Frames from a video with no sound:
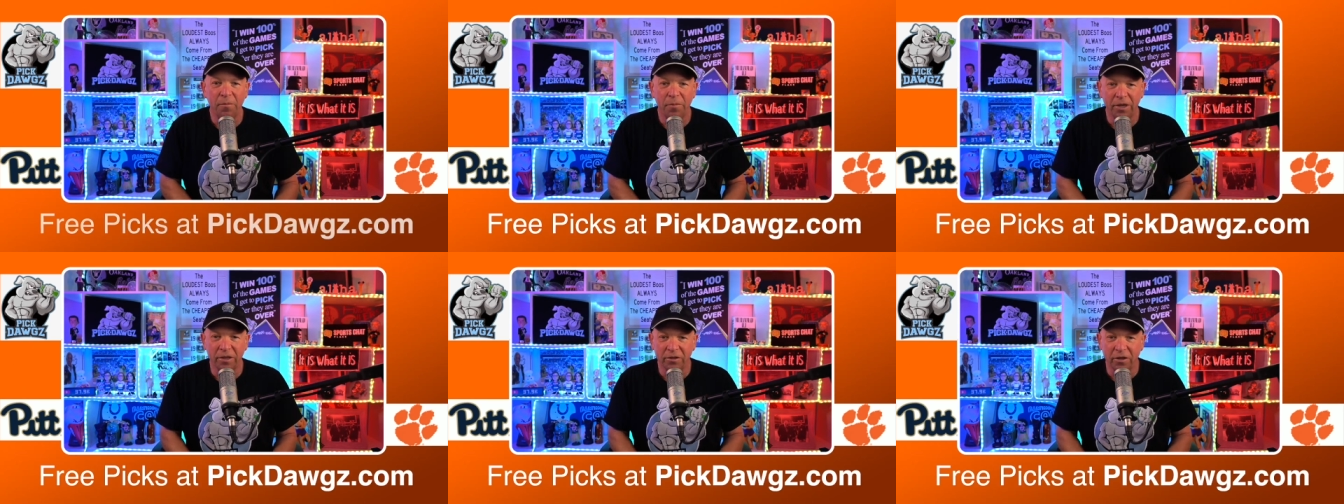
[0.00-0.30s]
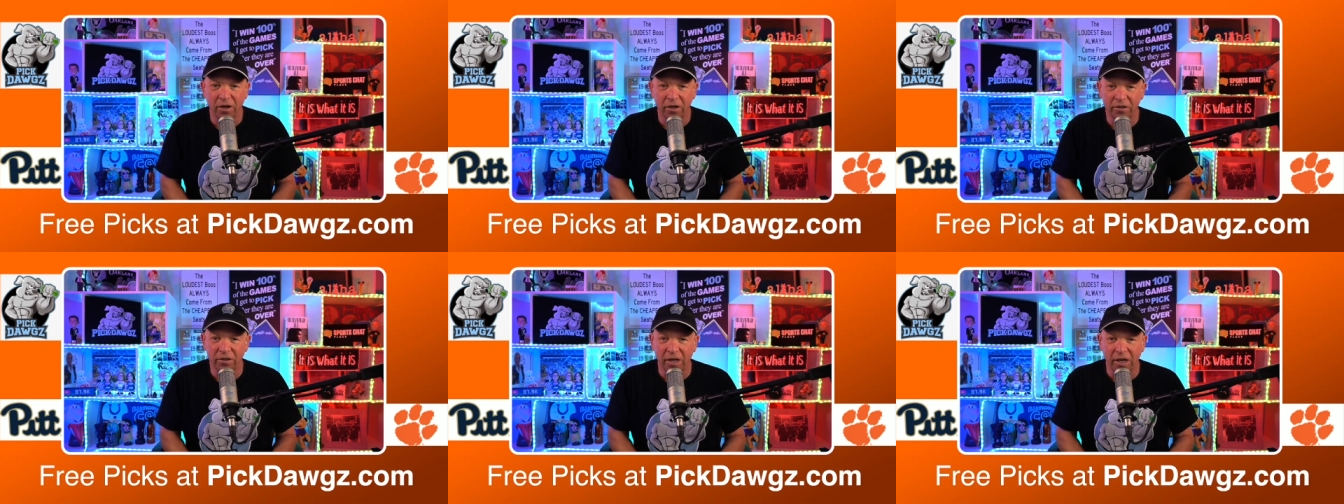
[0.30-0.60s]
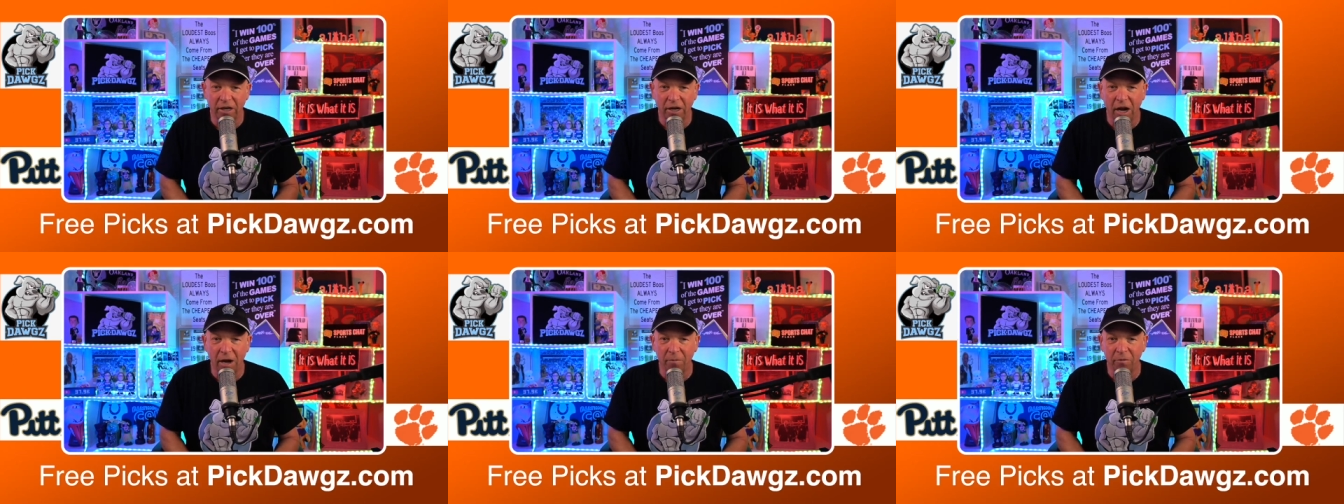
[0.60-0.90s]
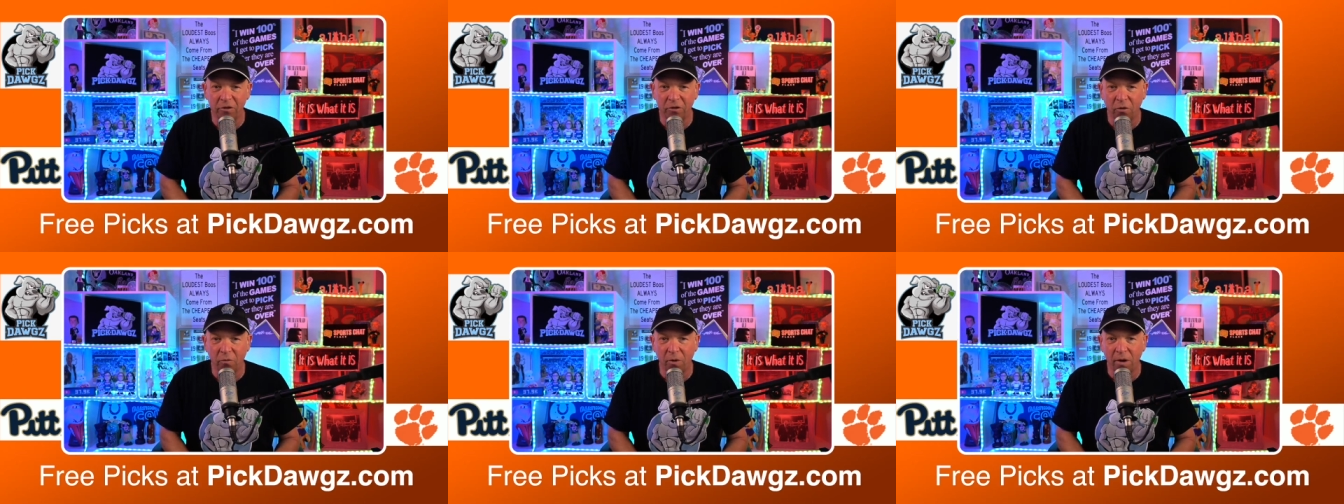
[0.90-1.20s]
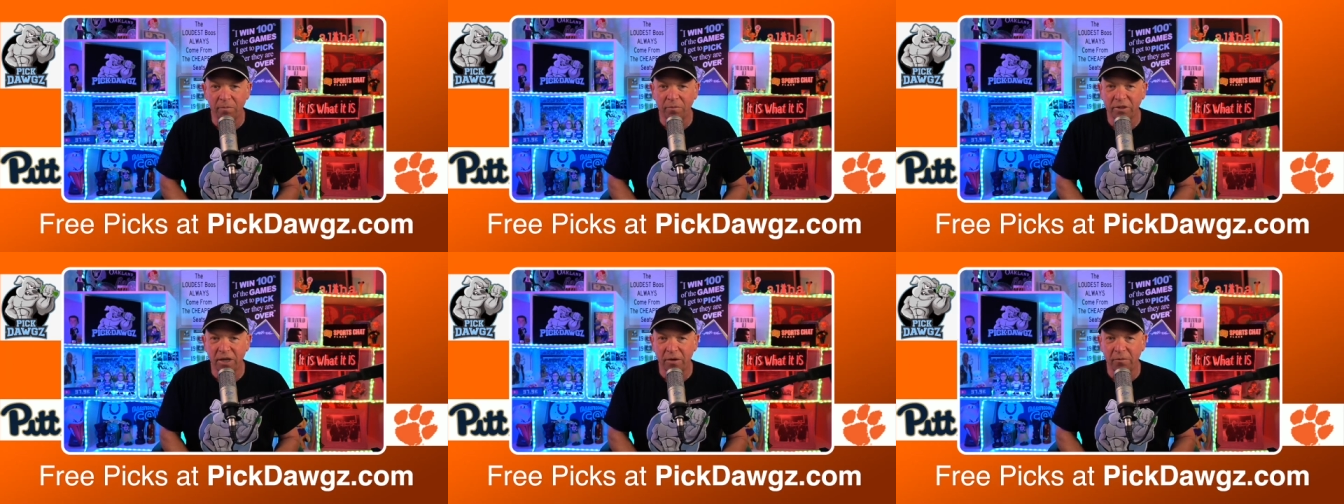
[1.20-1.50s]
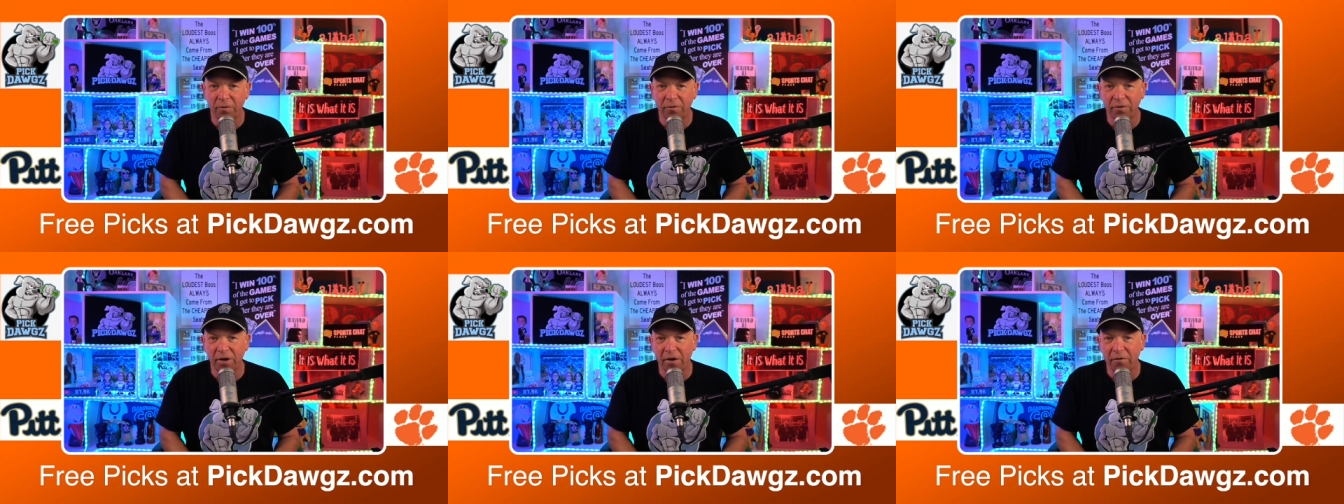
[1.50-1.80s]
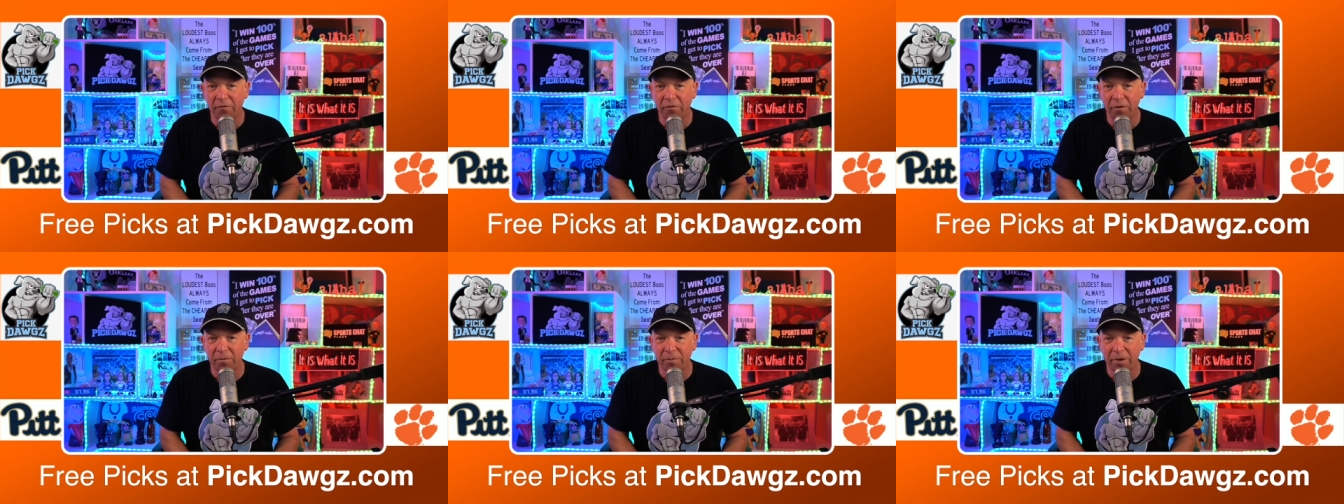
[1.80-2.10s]
Pick Dawgz dot com is our website. We've
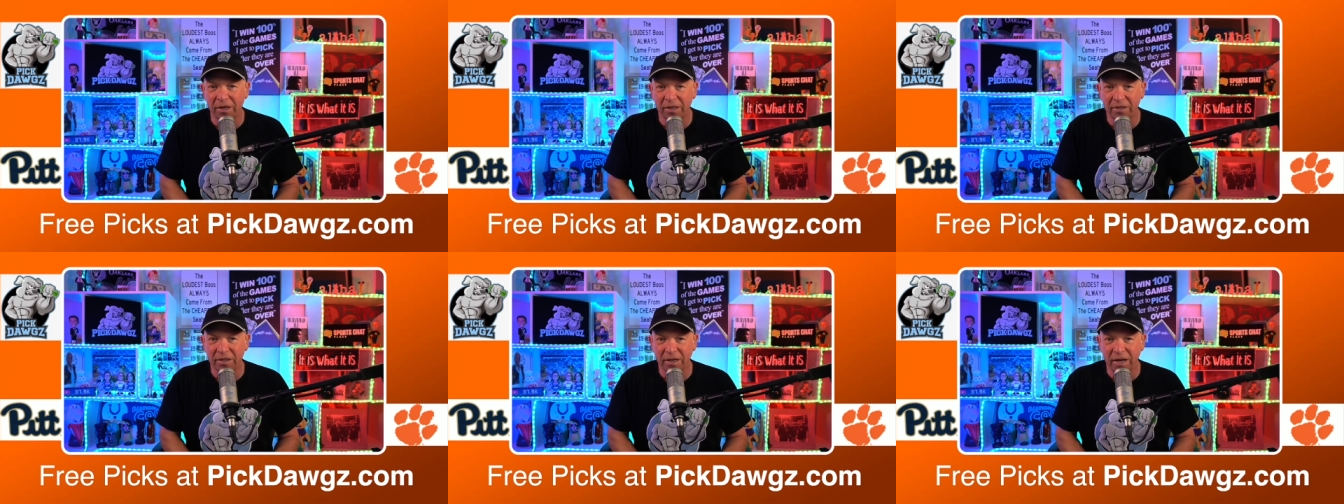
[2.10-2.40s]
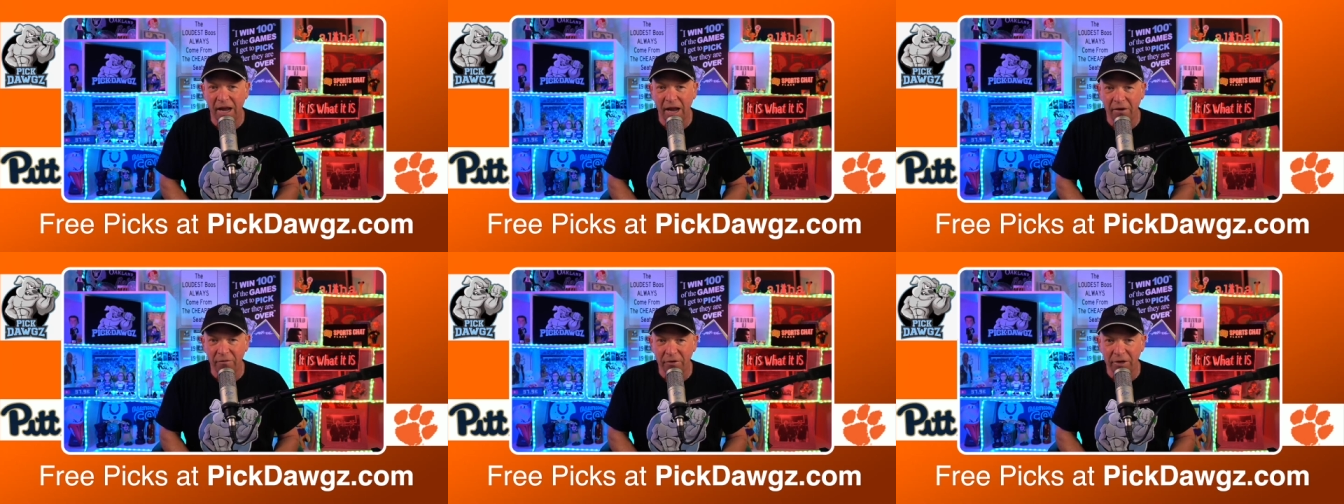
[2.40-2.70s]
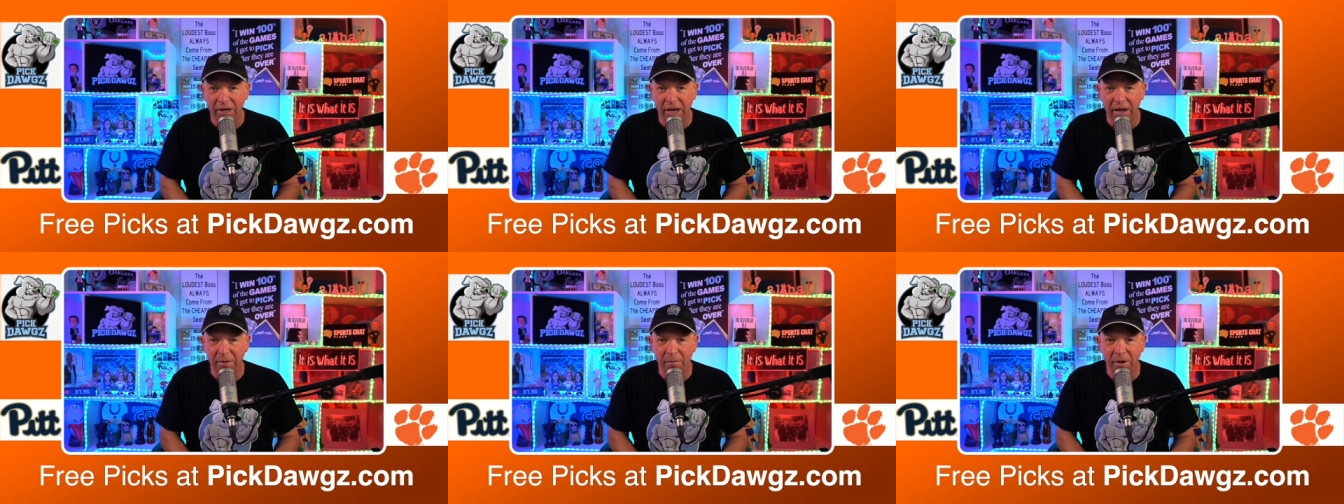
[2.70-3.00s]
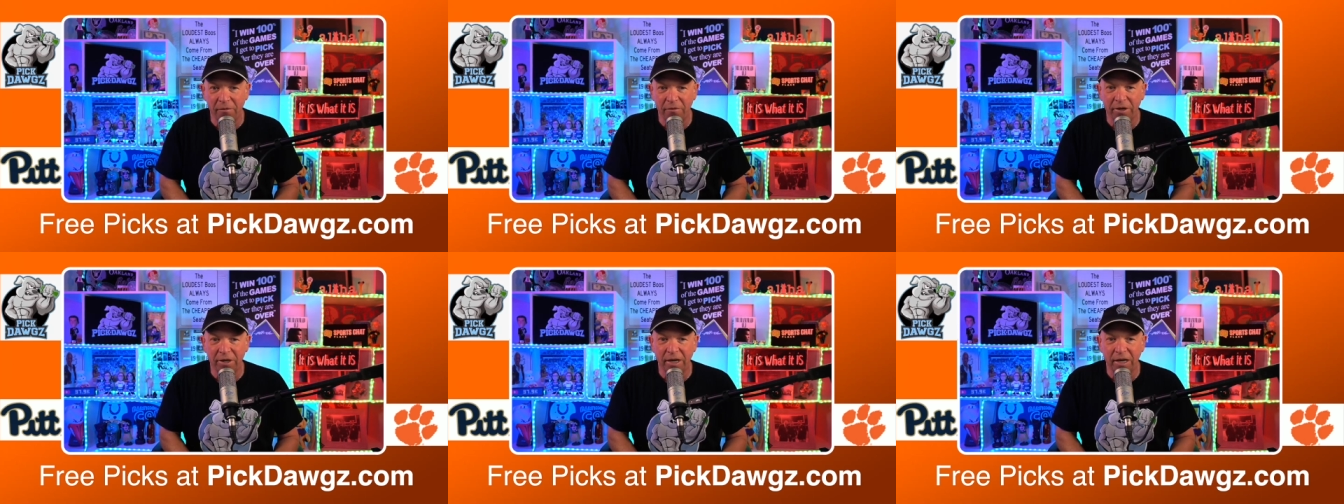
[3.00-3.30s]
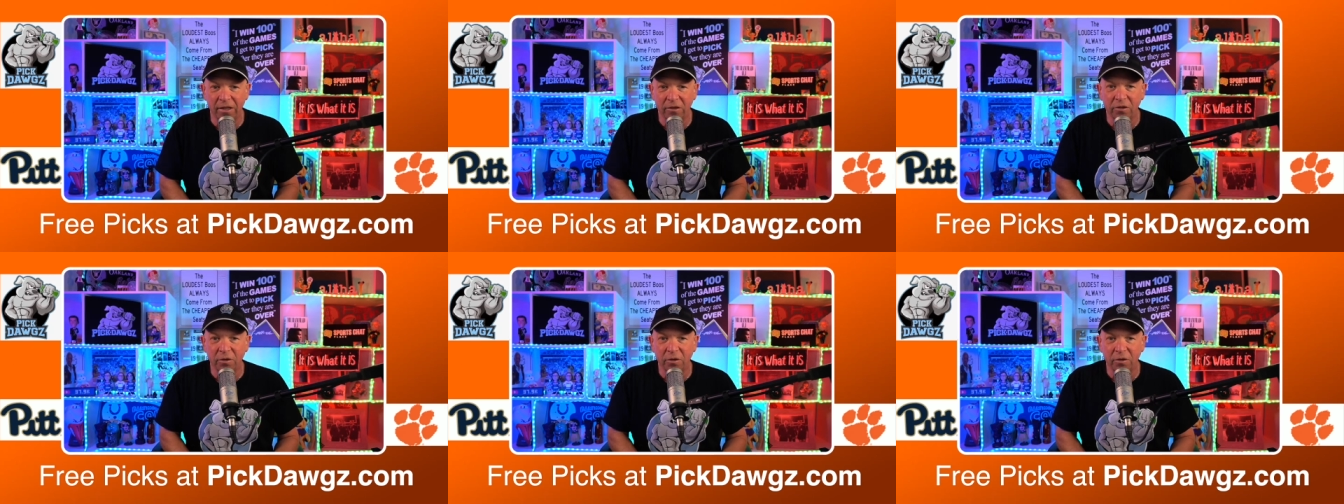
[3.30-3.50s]
got free picks in every game every day,